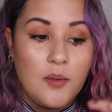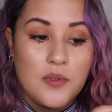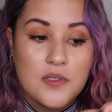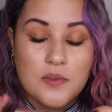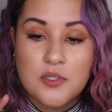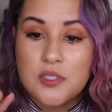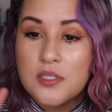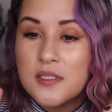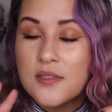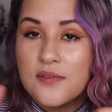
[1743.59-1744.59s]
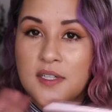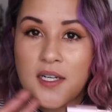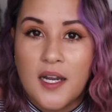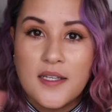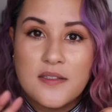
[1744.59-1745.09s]
Switched to different
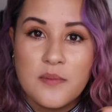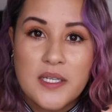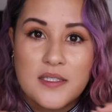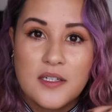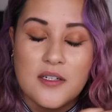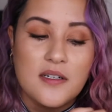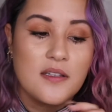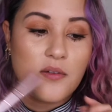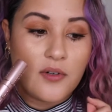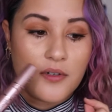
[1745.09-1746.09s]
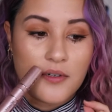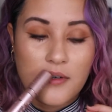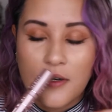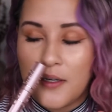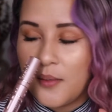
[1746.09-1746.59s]
kinds of mascara, their
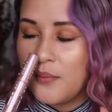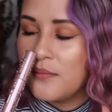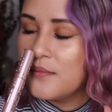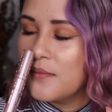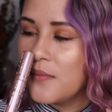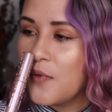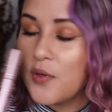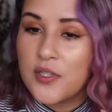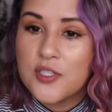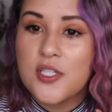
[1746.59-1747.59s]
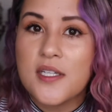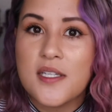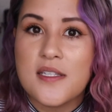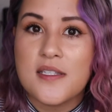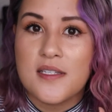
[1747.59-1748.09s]

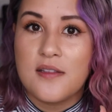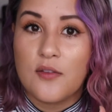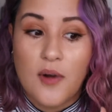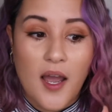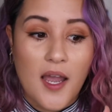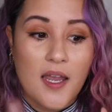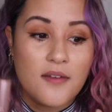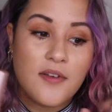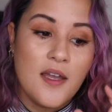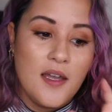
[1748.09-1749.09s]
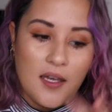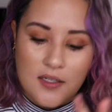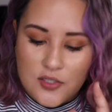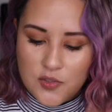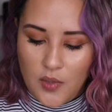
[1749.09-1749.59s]
Origins and Thrive, and
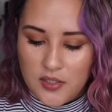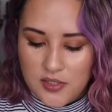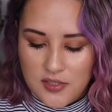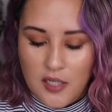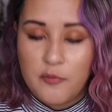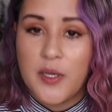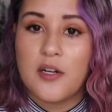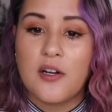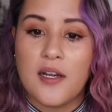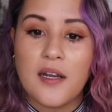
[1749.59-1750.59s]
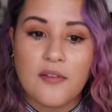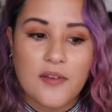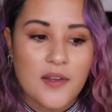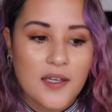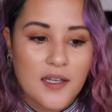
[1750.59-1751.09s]
it just washes off better, and I
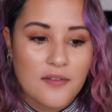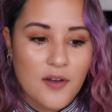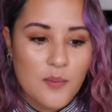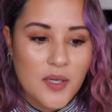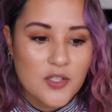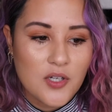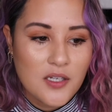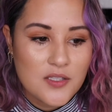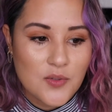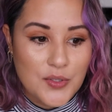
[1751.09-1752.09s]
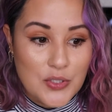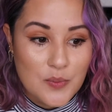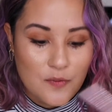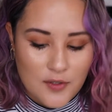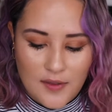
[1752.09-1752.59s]
feel like I found my drugstore
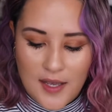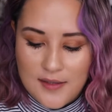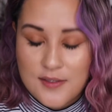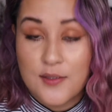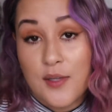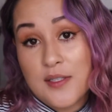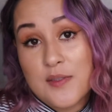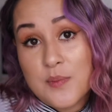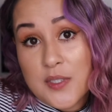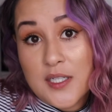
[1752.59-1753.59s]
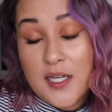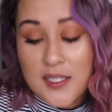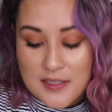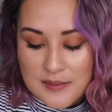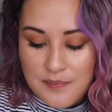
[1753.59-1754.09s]
dupe for that, so that's pretty
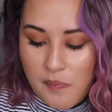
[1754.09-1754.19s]
nice.